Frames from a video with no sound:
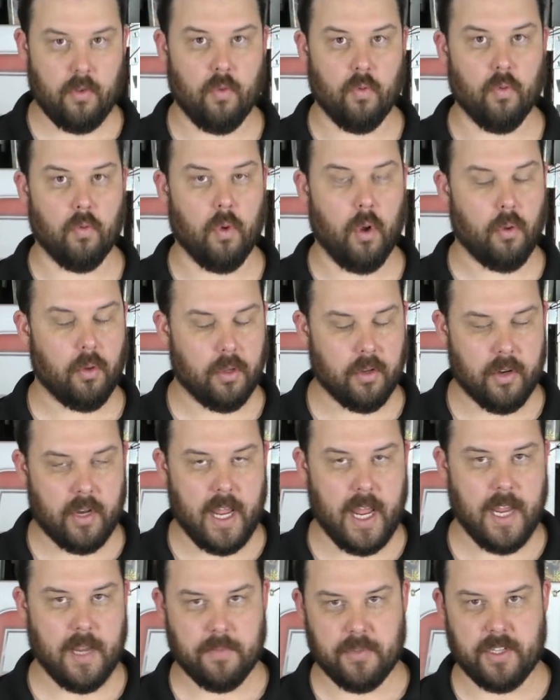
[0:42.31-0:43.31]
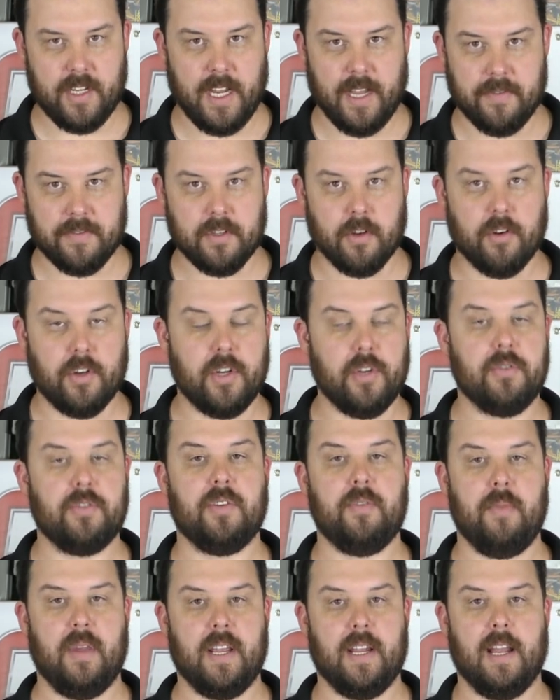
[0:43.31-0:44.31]
roller camshafts are
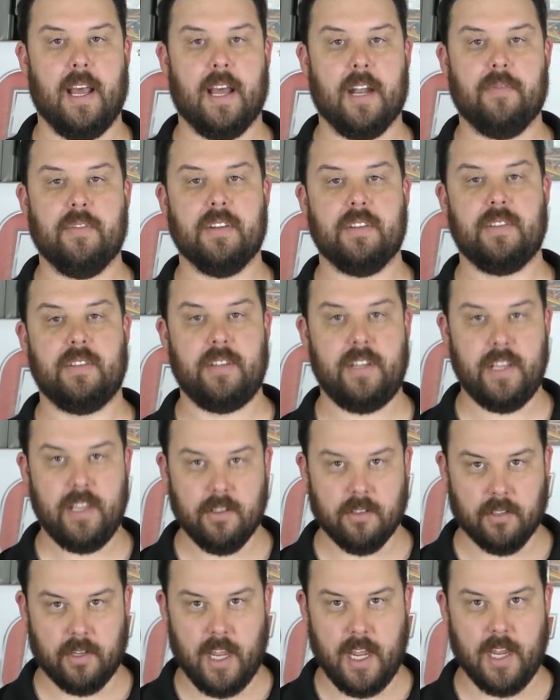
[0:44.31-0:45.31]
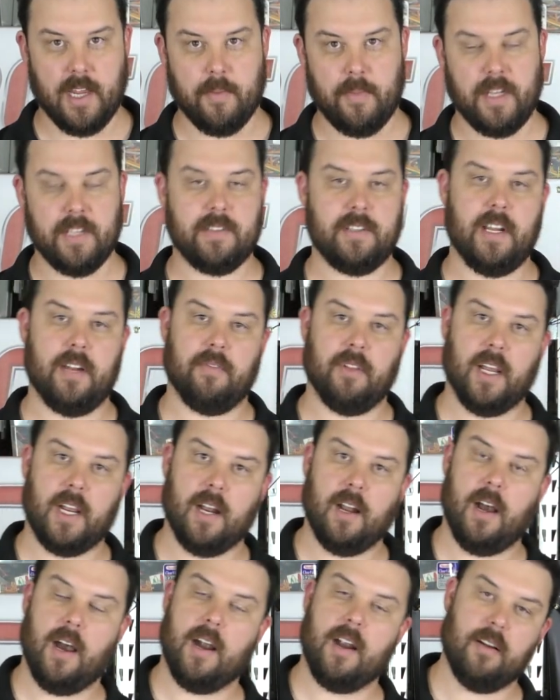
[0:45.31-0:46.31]
usually made out of a steel cam instead of like
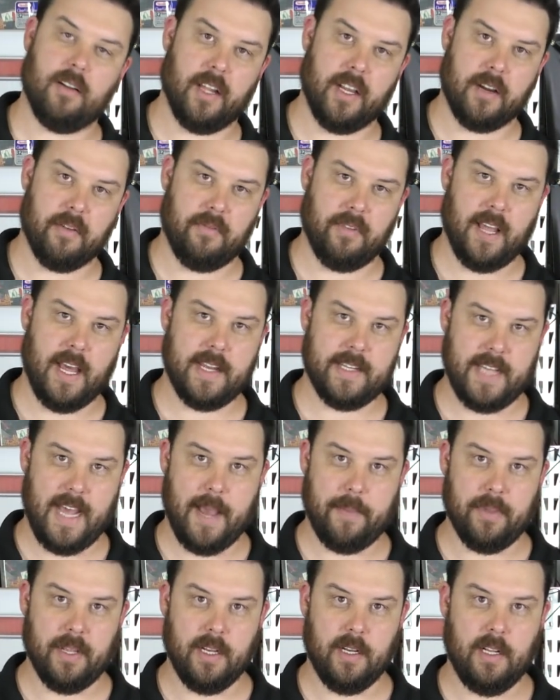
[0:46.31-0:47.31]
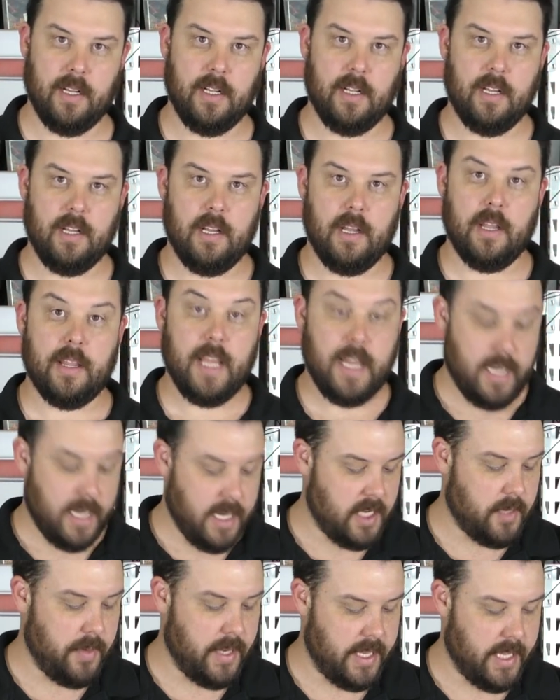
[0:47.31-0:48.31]
an iron, like a flat tappet. They
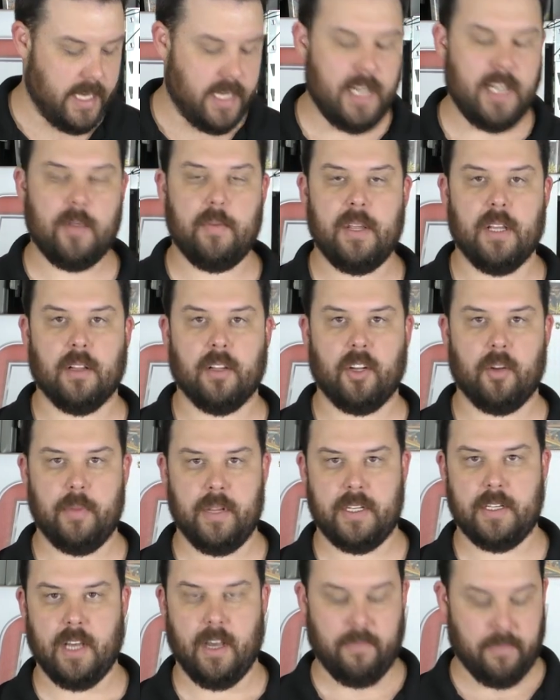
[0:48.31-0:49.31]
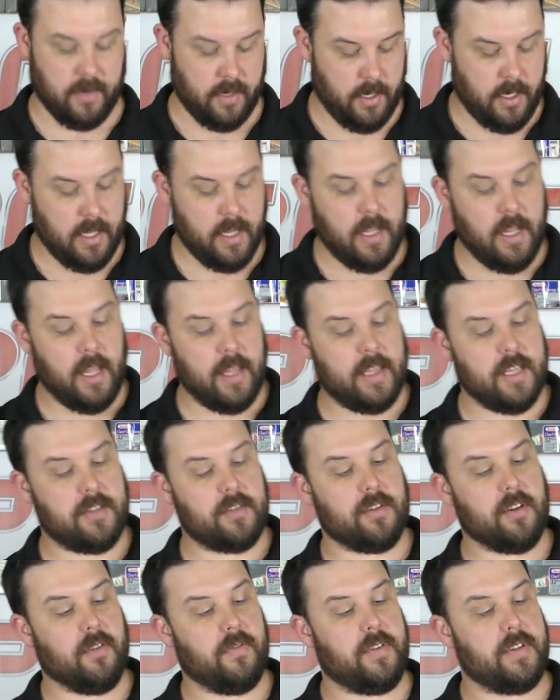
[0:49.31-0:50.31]
need to be, they need to be a little bit tougher.
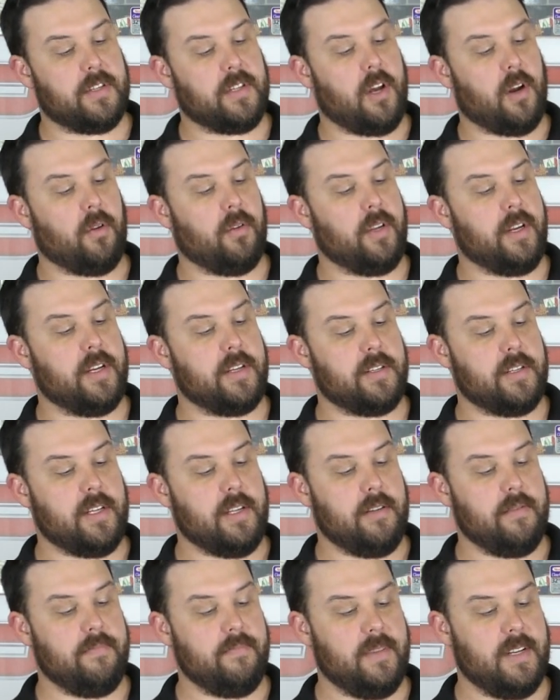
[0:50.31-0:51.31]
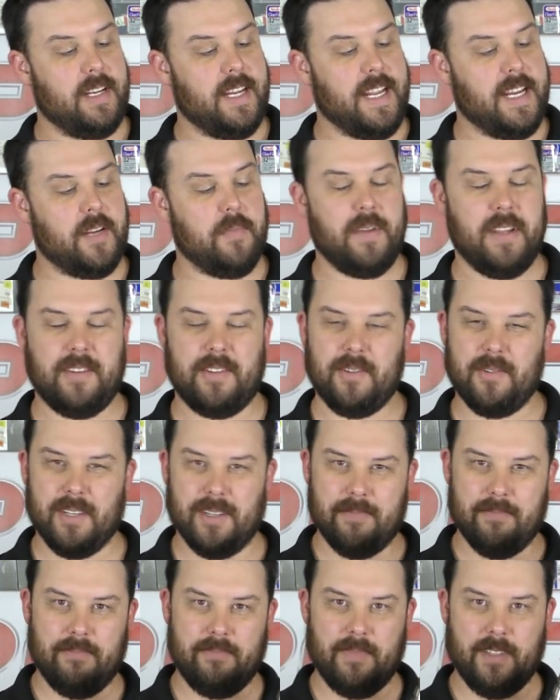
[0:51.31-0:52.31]
This surface not only does need to be
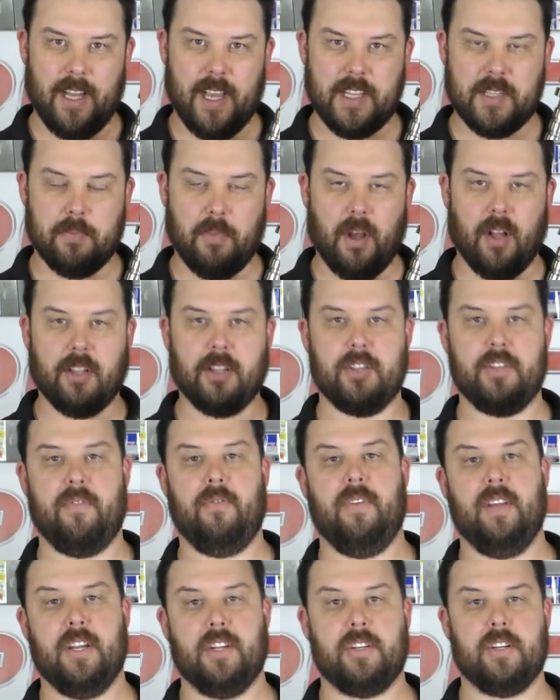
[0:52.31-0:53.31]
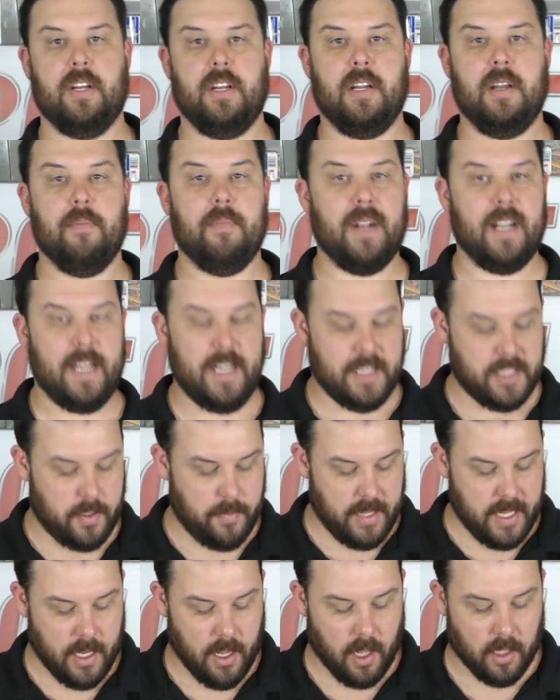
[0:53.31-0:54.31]
to a nice polished finish, but it needs
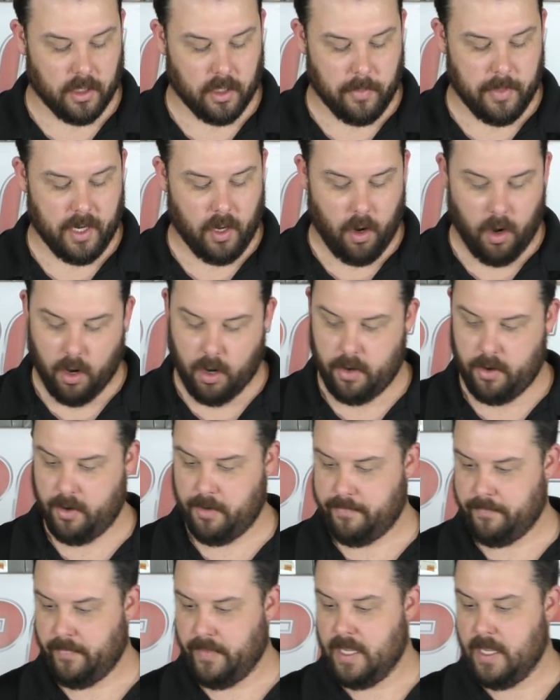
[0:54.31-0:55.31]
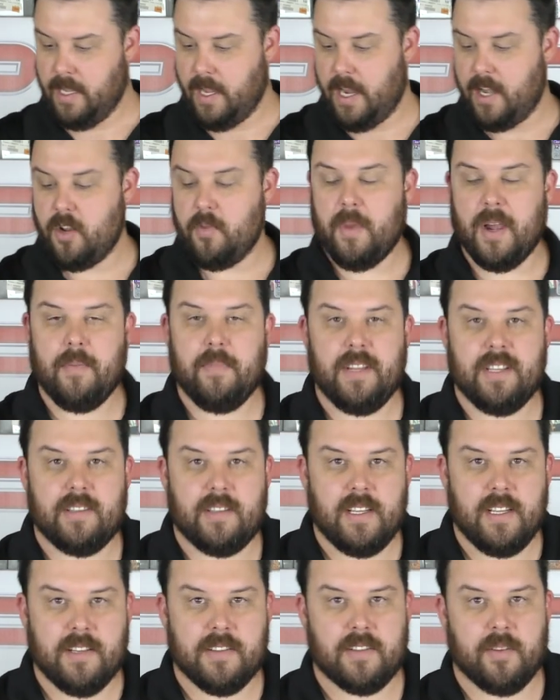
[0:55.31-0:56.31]
to be a little bit harder. And you might be
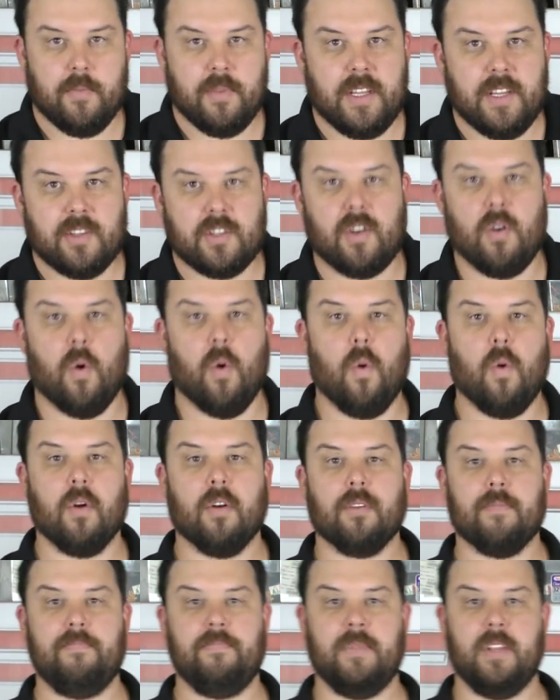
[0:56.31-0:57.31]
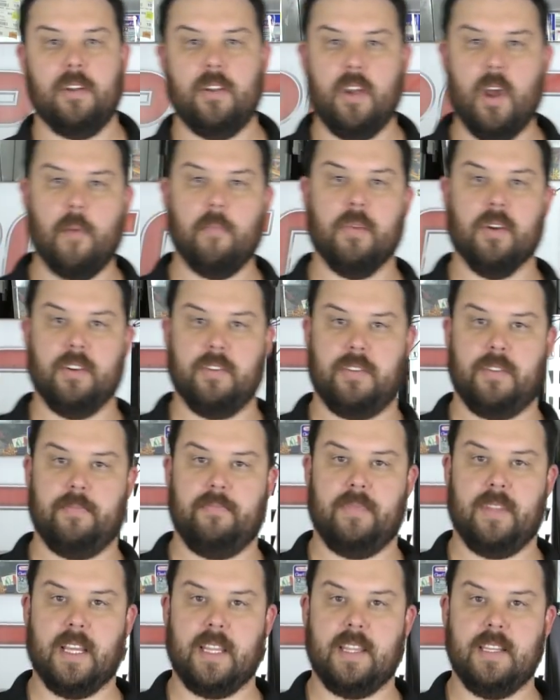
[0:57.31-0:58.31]
seeing some of these core numbers.
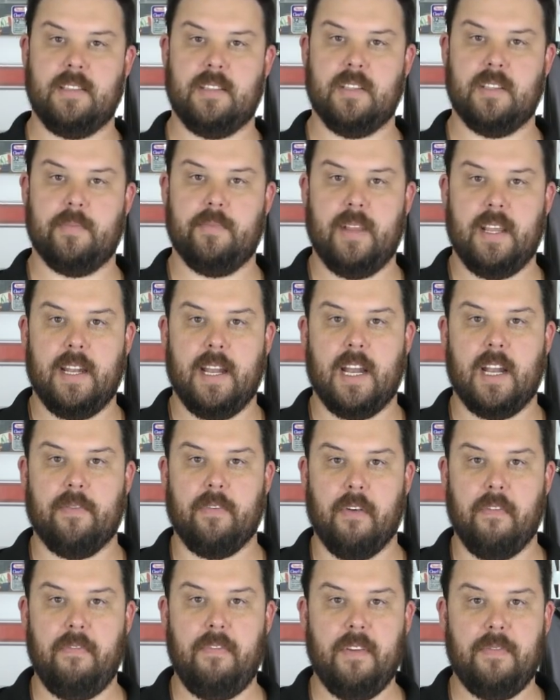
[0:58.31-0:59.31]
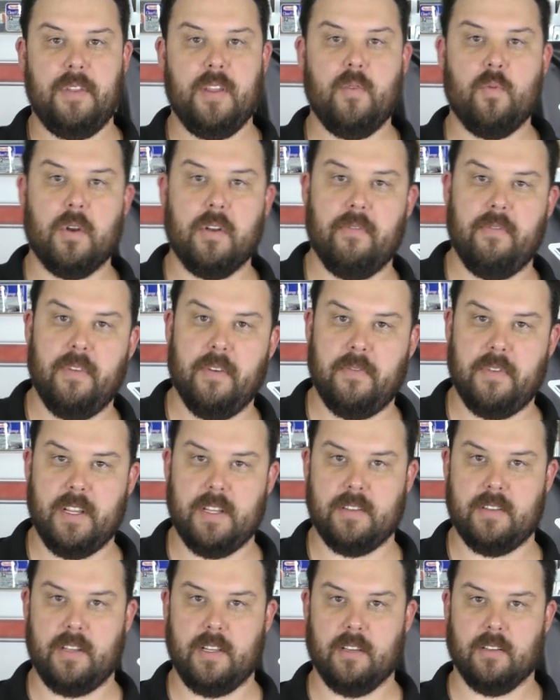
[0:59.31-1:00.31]
Like this is made out of a
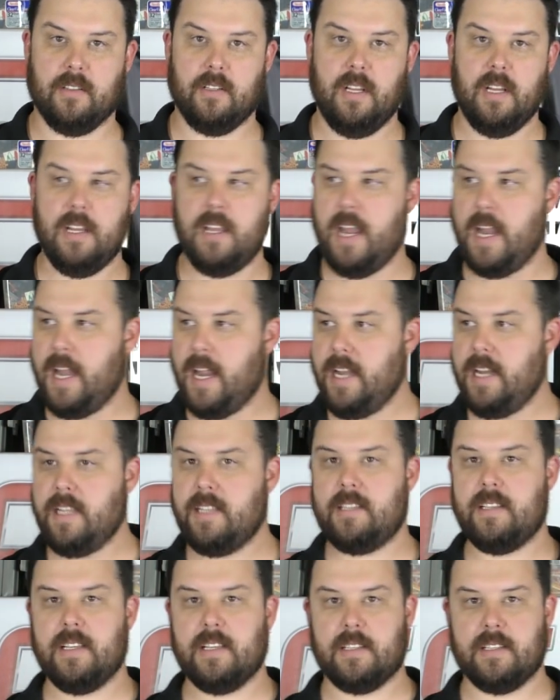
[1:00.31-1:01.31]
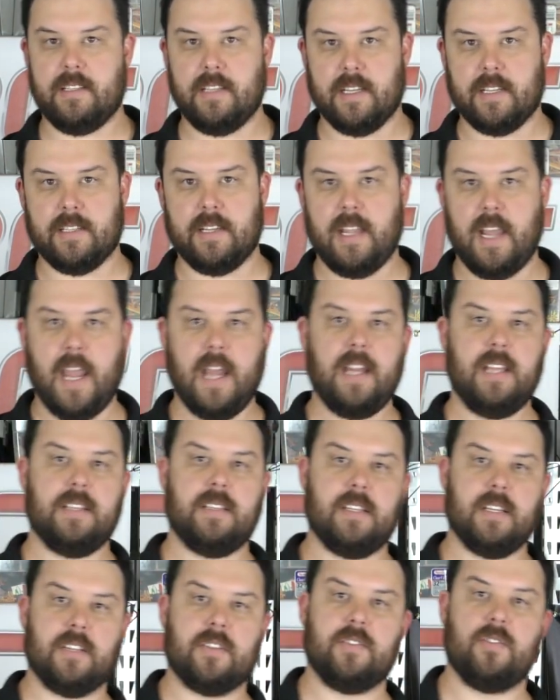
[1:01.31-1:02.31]
5150 steel, an 8660,
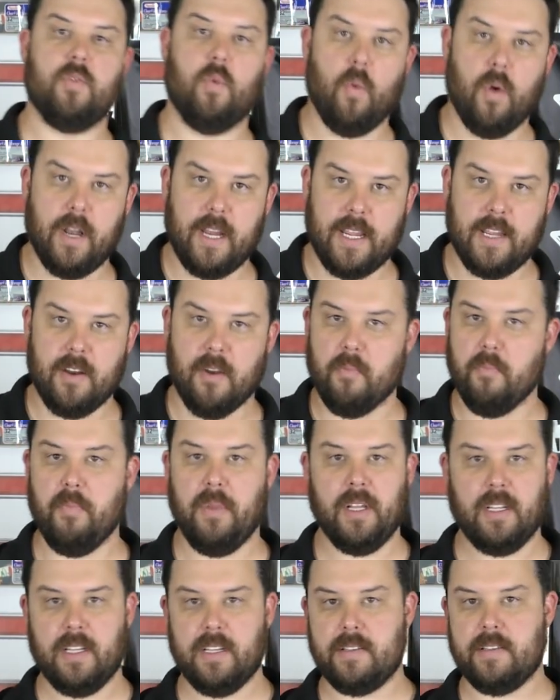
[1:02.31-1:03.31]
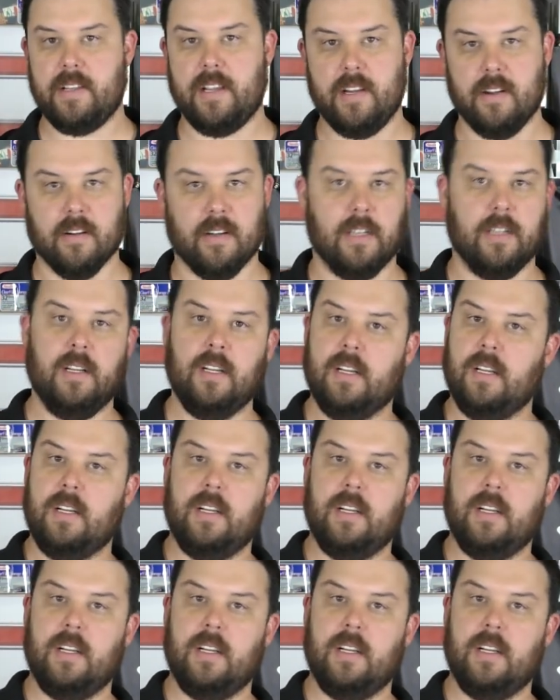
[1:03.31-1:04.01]
8620, you know, billets here and